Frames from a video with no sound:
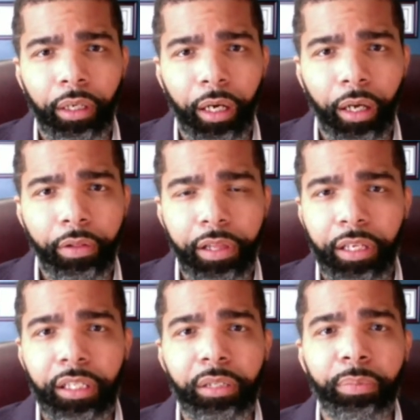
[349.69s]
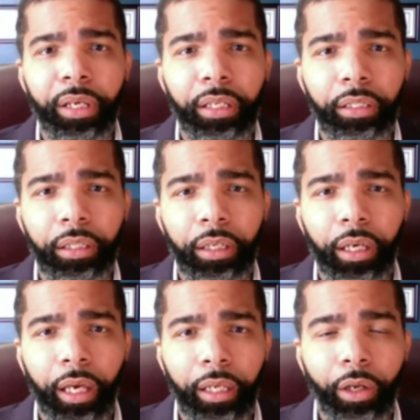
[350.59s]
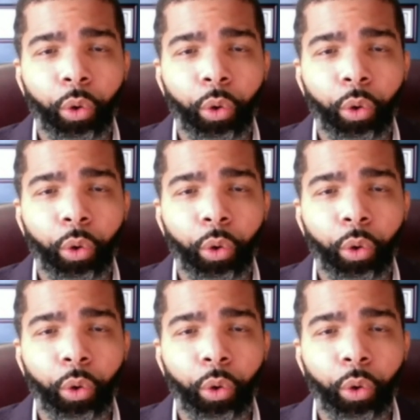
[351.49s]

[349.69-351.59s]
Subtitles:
that this has been an